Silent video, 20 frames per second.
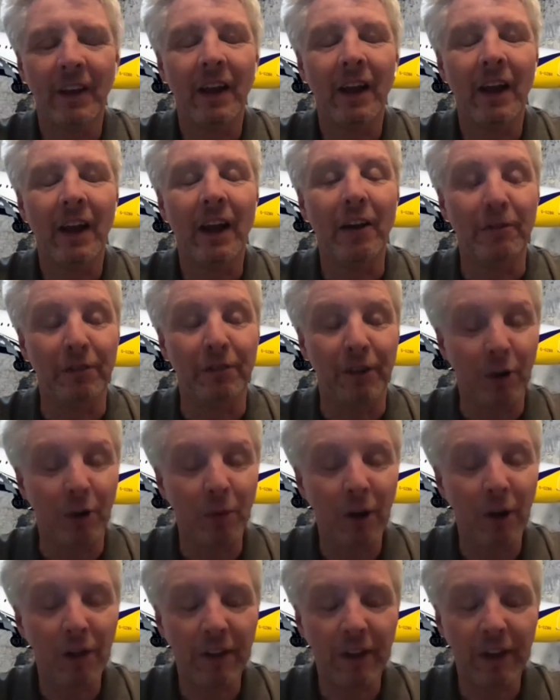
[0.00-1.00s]
I'm very
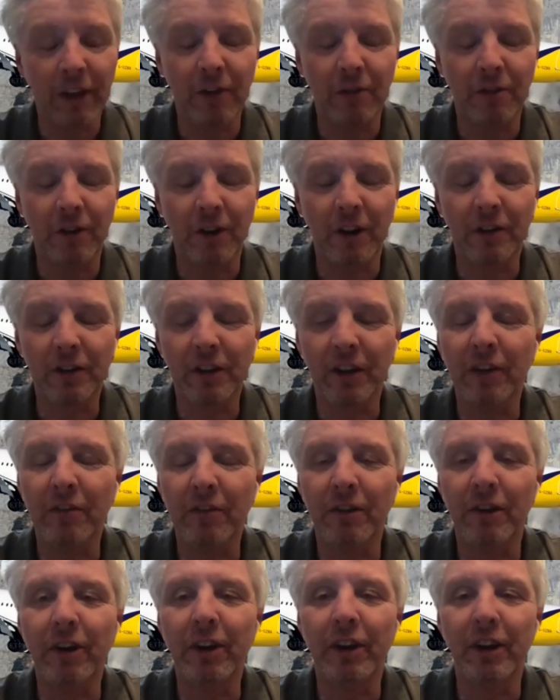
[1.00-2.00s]
well, thank you for asking. A
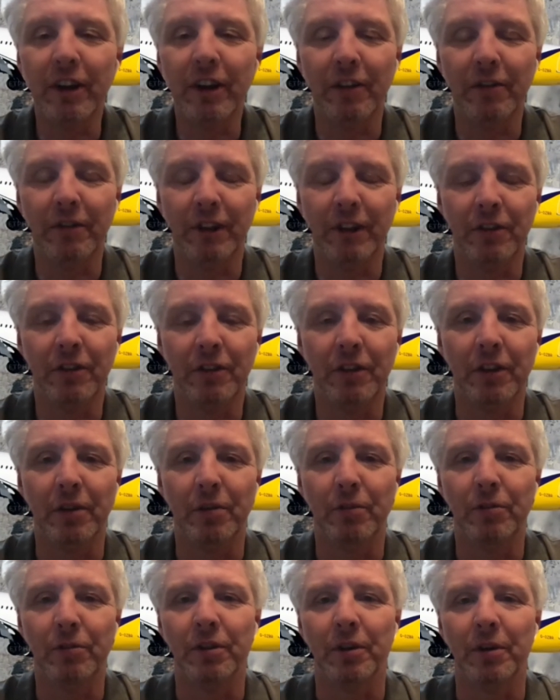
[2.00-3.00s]
very good evening to you
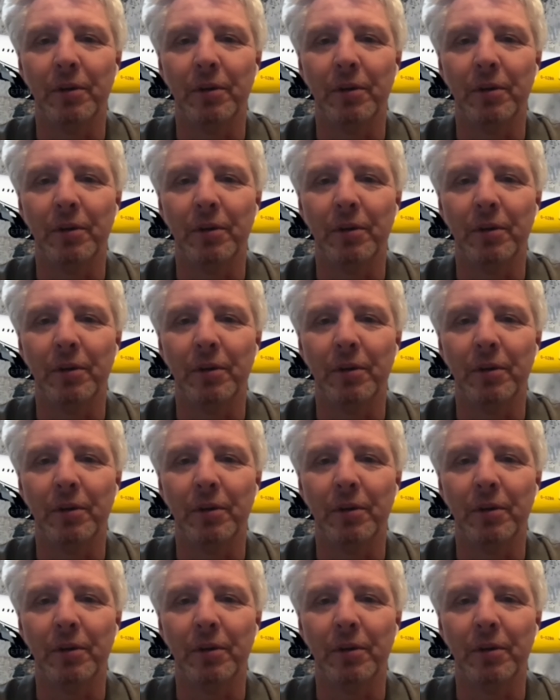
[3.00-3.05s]
too.